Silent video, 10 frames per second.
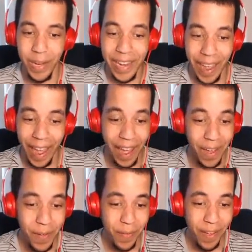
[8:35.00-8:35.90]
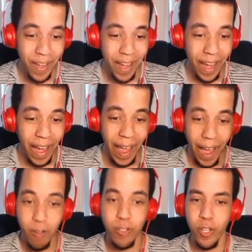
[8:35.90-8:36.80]
And we have a
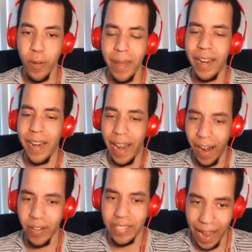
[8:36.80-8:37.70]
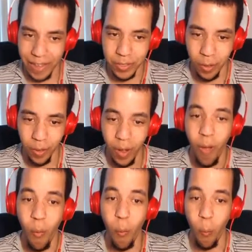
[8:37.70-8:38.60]
Houndoom and an Aerodactyl.
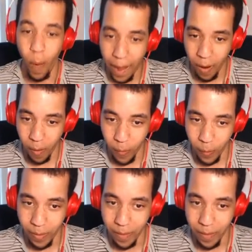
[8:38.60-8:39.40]
Wow.